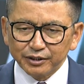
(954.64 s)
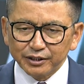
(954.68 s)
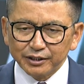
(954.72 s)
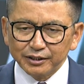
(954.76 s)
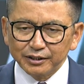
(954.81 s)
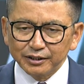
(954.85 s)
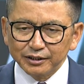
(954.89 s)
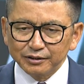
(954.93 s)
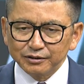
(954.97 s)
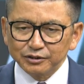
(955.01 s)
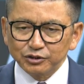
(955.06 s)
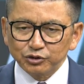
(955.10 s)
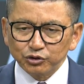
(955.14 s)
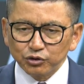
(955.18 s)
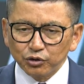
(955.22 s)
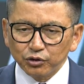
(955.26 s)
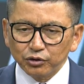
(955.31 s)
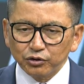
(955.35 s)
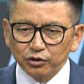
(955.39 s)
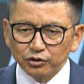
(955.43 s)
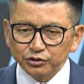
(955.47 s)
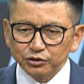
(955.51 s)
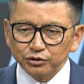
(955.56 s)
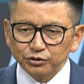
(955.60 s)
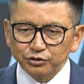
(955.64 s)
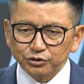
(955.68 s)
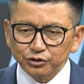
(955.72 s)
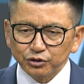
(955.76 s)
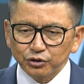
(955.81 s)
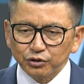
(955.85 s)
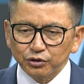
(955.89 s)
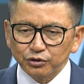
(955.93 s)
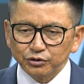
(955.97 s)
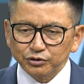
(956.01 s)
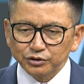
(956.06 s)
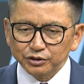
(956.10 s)
it also
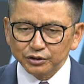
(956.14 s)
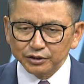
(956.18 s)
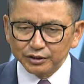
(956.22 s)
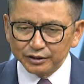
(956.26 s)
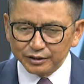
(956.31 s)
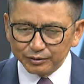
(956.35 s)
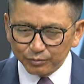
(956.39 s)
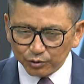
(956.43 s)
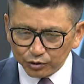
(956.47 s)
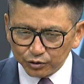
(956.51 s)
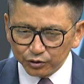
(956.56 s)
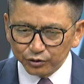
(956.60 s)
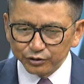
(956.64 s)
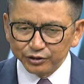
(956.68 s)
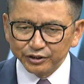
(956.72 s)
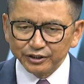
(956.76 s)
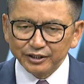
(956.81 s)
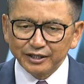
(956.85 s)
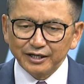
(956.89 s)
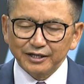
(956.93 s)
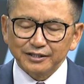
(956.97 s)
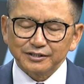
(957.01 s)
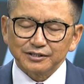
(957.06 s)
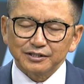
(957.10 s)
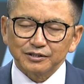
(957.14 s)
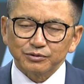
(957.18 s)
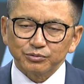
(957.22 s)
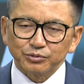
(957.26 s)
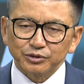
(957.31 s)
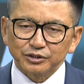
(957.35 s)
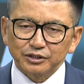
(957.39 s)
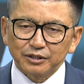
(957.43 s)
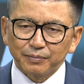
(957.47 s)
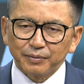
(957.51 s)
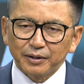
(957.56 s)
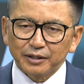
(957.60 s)
shows in Mongolian cases, we
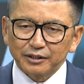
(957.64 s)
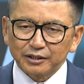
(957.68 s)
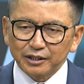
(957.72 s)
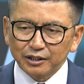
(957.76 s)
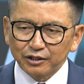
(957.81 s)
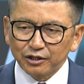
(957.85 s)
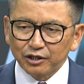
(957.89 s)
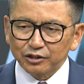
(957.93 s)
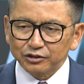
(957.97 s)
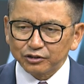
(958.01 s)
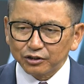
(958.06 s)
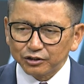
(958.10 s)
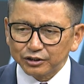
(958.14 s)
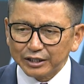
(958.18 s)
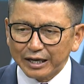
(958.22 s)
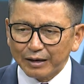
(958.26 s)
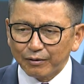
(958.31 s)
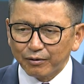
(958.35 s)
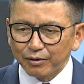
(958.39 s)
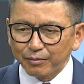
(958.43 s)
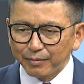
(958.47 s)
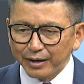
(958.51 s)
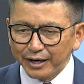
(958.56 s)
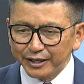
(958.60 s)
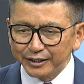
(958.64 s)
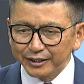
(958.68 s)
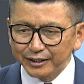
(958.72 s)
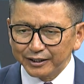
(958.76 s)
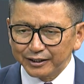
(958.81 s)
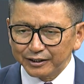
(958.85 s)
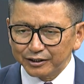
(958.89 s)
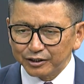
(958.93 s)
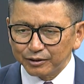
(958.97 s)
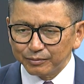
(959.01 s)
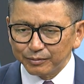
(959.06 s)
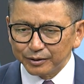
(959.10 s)
depend a lot on our
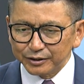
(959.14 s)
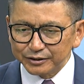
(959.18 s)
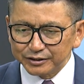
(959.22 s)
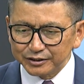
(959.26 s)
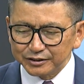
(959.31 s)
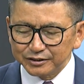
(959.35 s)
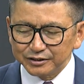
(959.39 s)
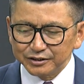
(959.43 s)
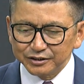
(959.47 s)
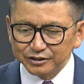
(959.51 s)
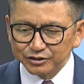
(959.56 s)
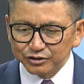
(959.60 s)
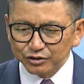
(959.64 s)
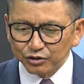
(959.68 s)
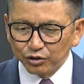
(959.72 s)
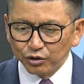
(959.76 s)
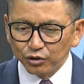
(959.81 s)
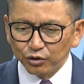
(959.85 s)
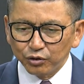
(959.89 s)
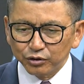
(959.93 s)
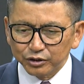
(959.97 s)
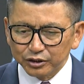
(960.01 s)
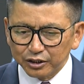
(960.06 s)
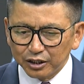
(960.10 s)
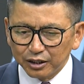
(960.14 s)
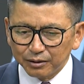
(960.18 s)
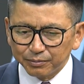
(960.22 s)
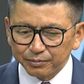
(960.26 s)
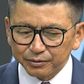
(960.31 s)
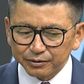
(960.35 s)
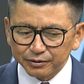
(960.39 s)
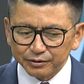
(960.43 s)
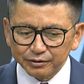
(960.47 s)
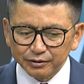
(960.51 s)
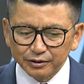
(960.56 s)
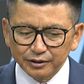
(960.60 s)
mining commodities, coal,
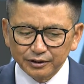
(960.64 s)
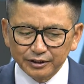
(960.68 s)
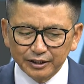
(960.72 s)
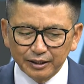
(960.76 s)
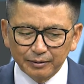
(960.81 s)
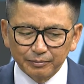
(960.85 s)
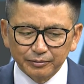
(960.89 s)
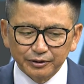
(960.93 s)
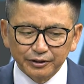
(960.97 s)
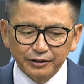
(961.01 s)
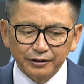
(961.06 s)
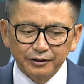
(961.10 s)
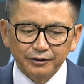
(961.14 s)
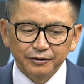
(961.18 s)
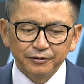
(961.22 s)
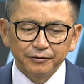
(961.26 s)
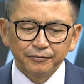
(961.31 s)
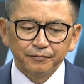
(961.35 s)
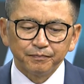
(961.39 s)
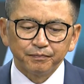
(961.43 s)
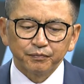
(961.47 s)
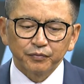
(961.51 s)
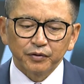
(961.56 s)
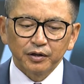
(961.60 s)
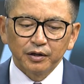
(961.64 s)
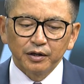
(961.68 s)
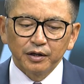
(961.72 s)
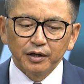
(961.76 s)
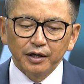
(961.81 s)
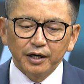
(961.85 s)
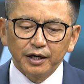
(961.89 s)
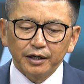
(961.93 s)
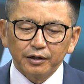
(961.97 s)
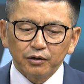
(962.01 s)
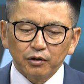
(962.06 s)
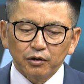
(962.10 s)
copper, namely. And